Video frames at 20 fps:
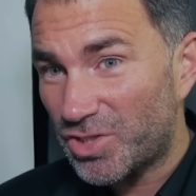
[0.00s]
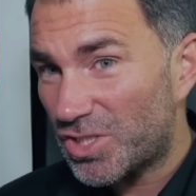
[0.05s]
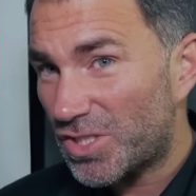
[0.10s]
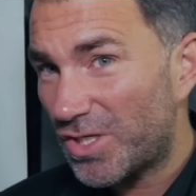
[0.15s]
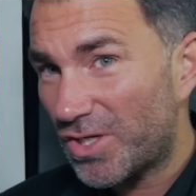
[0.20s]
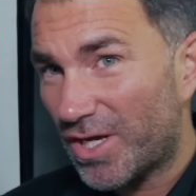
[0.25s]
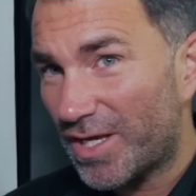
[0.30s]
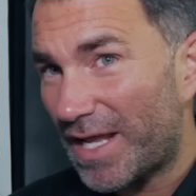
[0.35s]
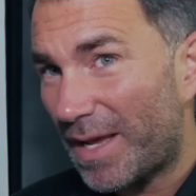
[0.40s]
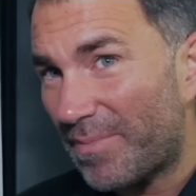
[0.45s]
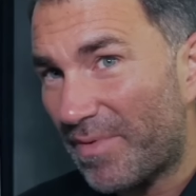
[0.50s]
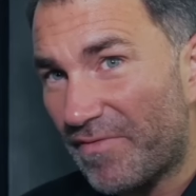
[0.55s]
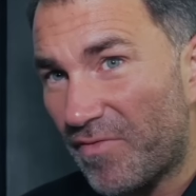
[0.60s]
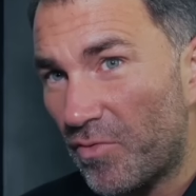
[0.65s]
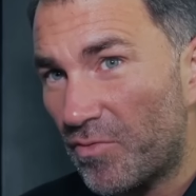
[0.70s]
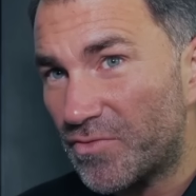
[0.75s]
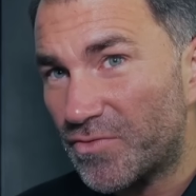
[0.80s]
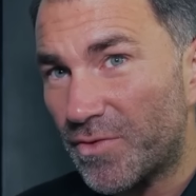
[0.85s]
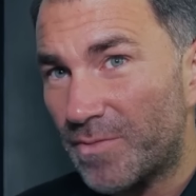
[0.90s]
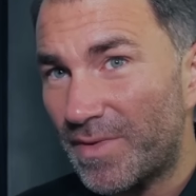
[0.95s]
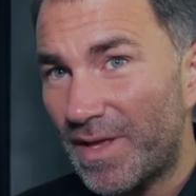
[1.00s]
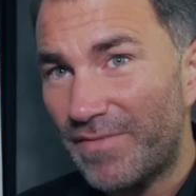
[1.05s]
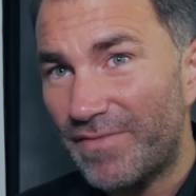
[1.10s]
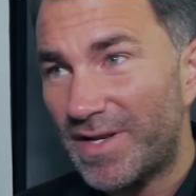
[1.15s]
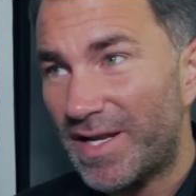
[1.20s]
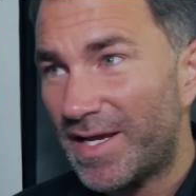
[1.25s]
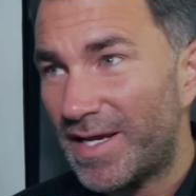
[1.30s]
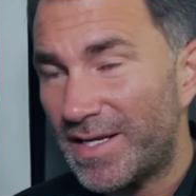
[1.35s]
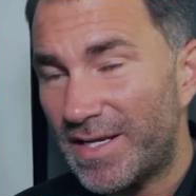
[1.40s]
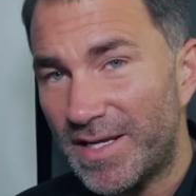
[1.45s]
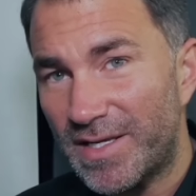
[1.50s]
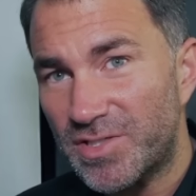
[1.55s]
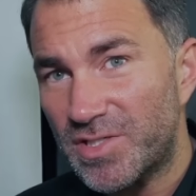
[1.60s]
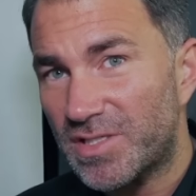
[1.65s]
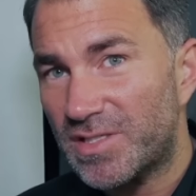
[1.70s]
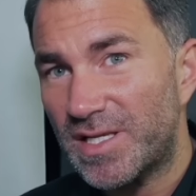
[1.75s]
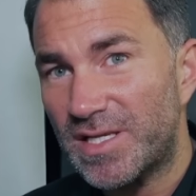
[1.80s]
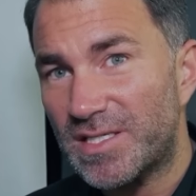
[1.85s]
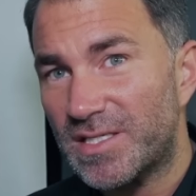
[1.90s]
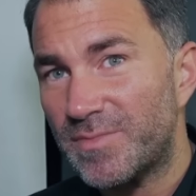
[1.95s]
I just look at that performance from Devin Haney. I
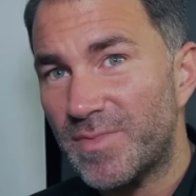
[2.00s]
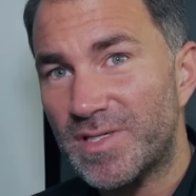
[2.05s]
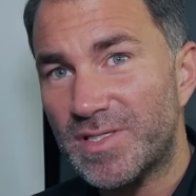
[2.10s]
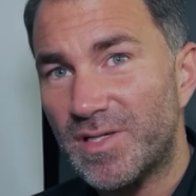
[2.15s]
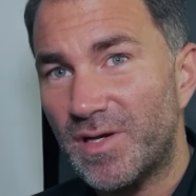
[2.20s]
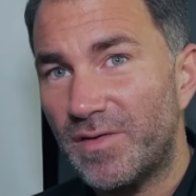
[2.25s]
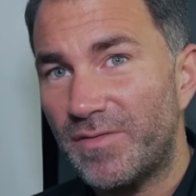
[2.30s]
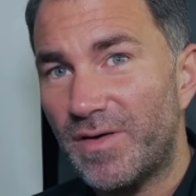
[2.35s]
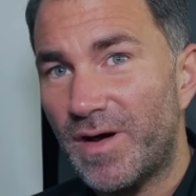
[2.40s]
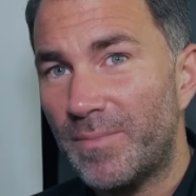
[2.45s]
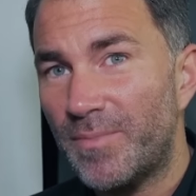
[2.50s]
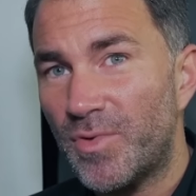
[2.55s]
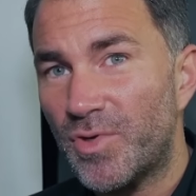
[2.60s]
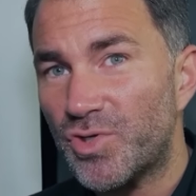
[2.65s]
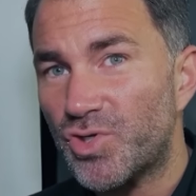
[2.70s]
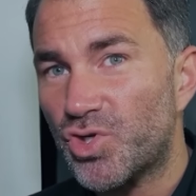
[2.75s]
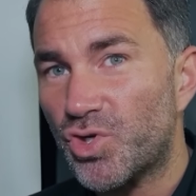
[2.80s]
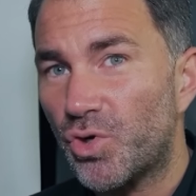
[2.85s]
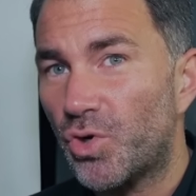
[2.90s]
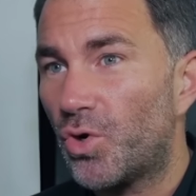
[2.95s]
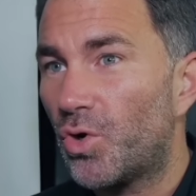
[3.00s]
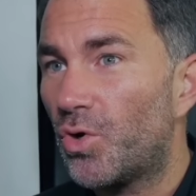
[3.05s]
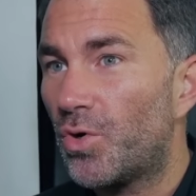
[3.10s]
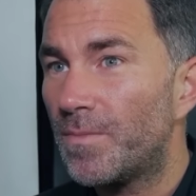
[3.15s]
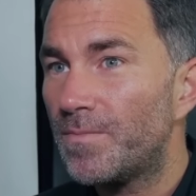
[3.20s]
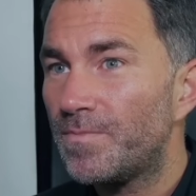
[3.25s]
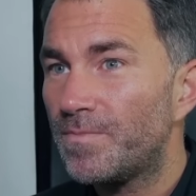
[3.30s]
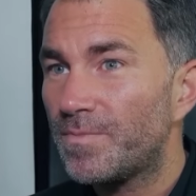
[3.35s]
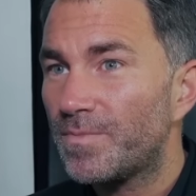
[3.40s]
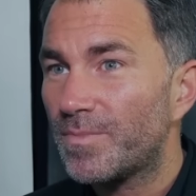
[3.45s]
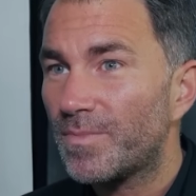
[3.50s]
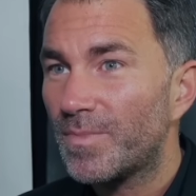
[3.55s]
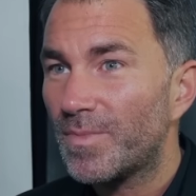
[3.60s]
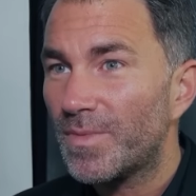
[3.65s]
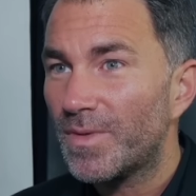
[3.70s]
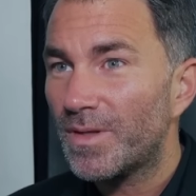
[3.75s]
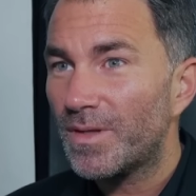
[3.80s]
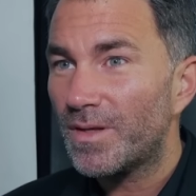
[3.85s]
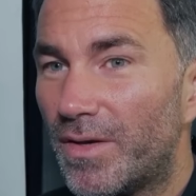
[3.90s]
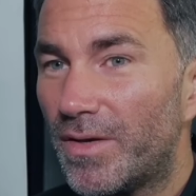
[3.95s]
just think to myself, I'm not sure
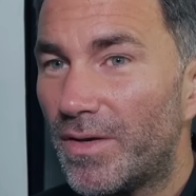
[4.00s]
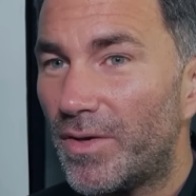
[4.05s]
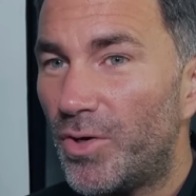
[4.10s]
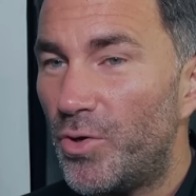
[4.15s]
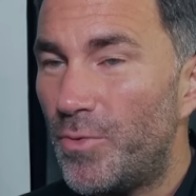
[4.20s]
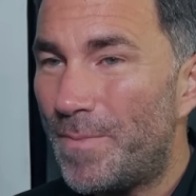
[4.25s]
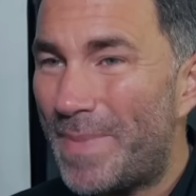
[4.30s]
who